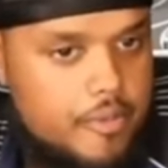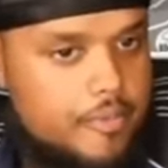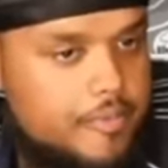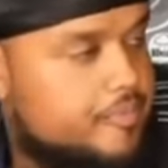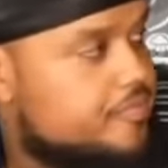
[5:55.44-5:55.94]

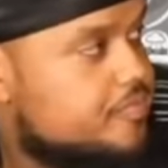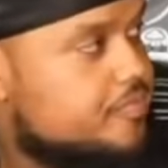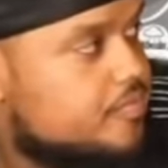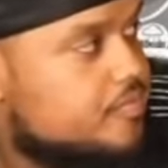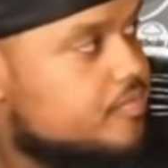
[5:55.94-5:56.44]

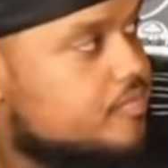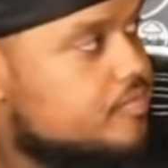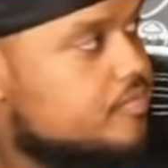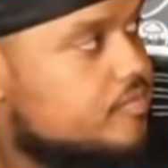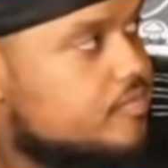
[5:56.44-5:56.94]

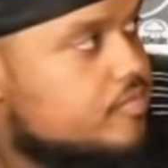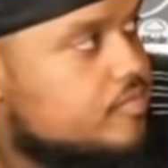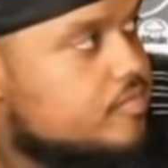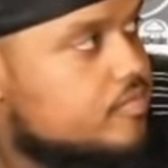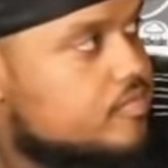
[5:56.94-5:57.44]

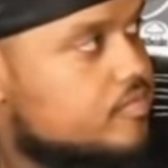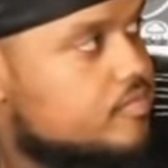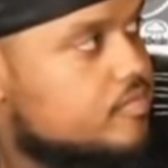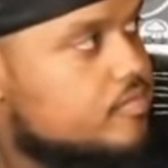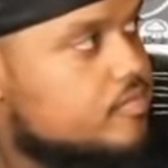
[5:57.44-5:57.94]

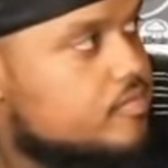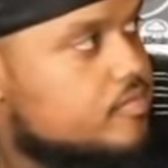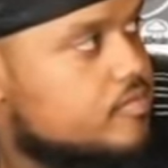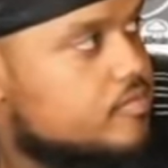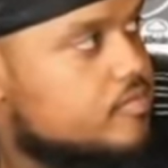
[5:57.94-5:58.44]

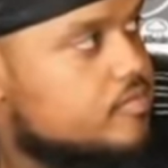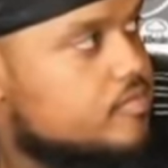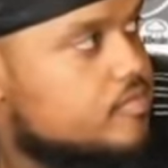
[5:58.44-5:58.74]
No words are spoken by the person on screen.